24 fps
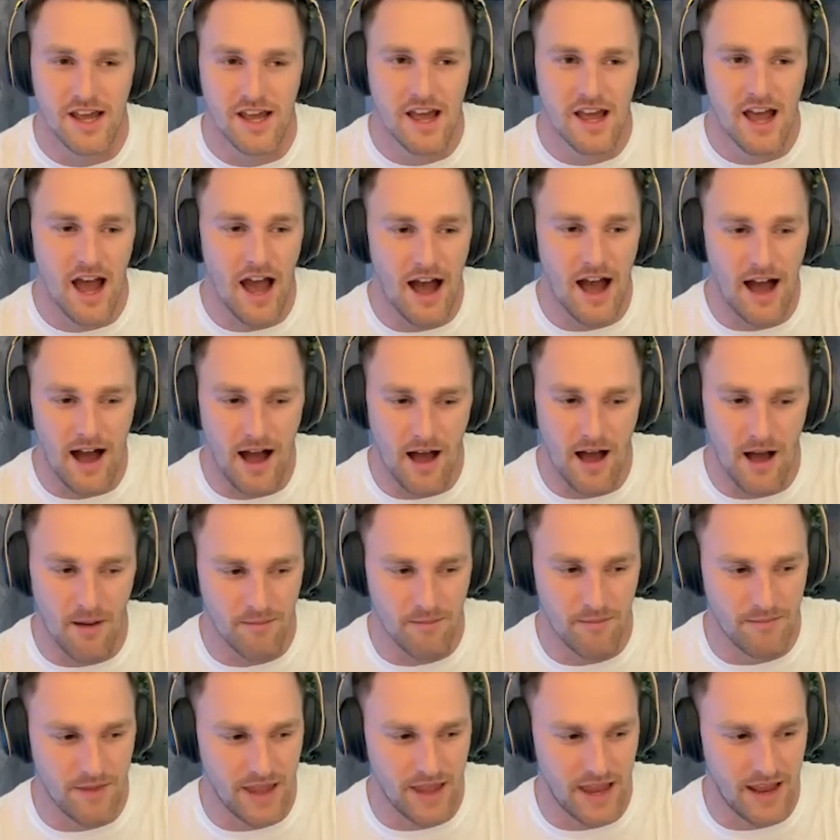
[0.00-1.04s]

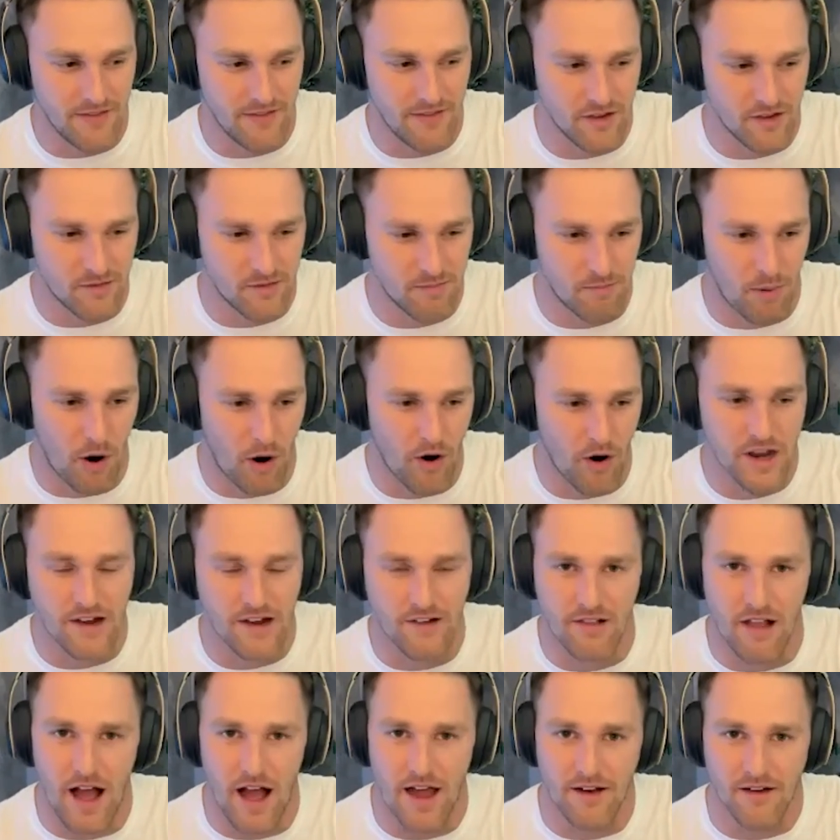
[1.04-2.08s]
um, in this
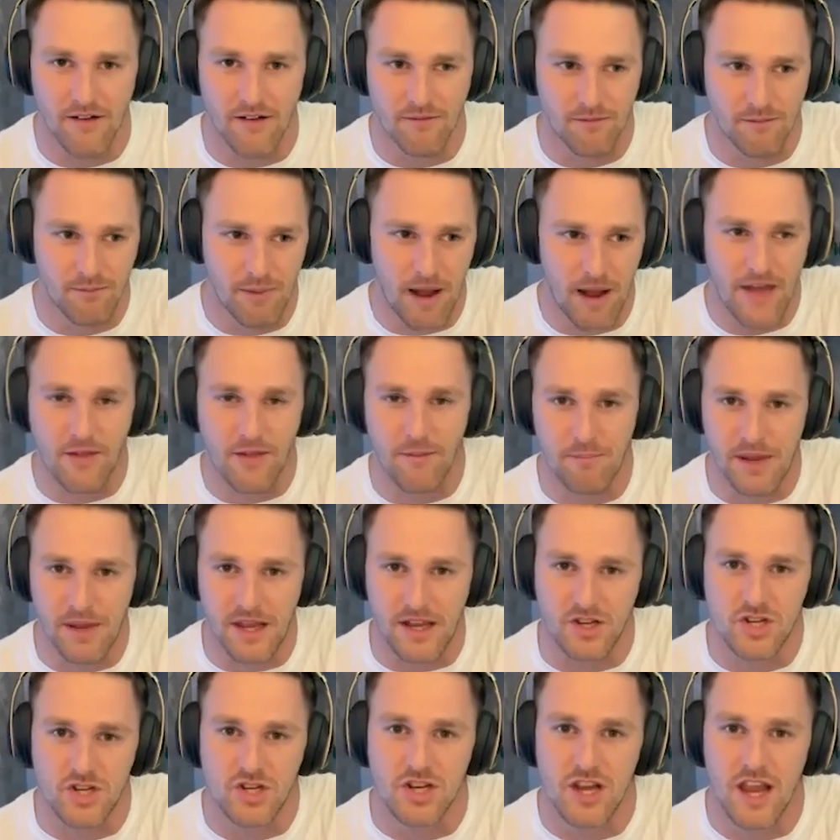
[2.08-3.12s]
parking lot by the
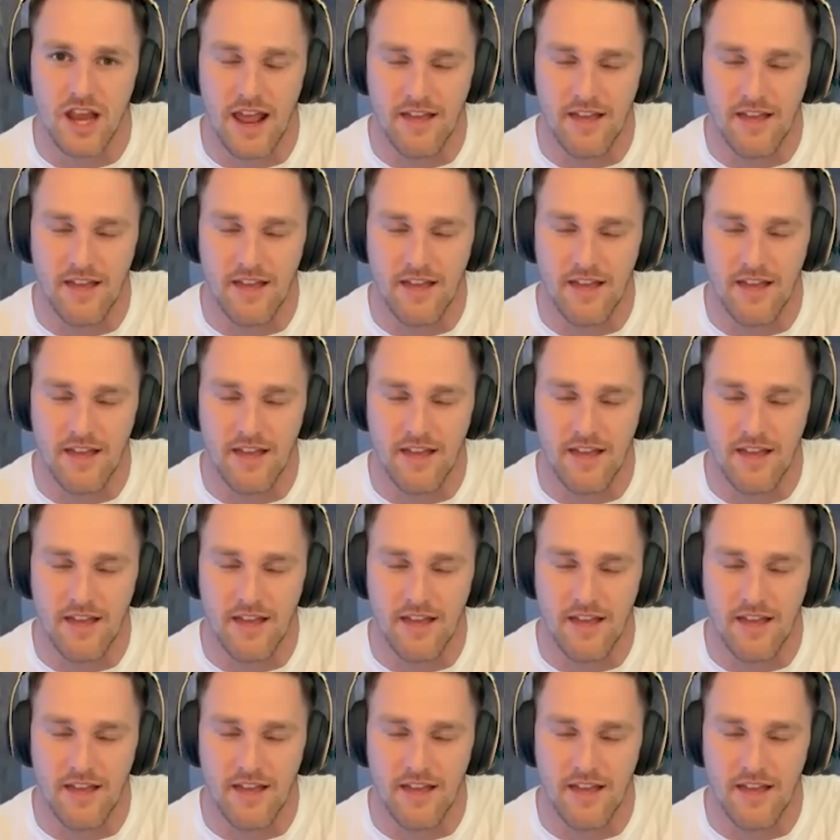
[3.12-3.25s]
beach.